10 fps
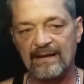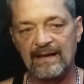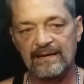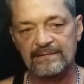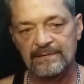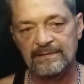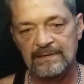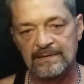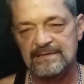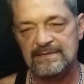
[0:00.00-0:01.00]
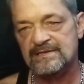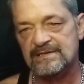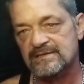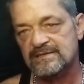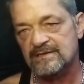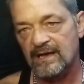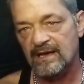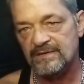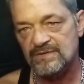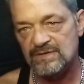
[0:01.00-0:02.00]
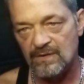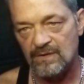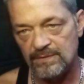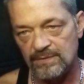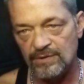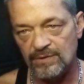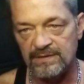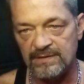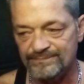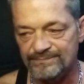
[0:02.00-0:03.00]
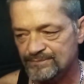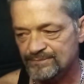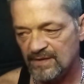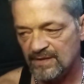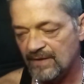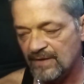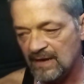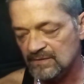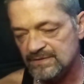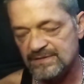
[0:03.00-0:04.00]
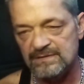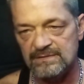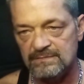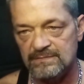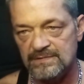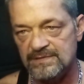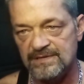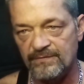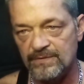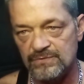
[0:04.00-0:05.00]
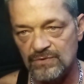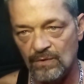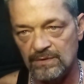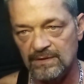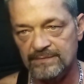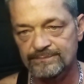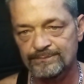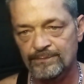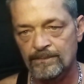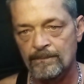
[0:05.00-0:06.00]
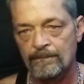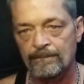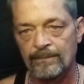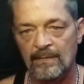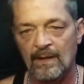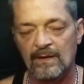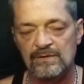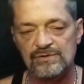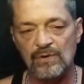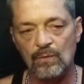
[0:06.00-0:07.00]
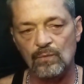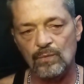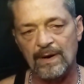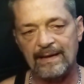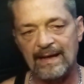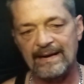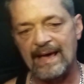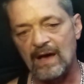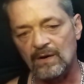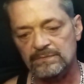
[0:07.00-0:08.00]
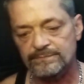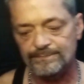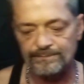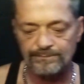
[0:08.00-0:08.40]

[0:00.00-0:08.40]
I got desensitized to all the blood and the violence and stuff that was going on. So when I got out,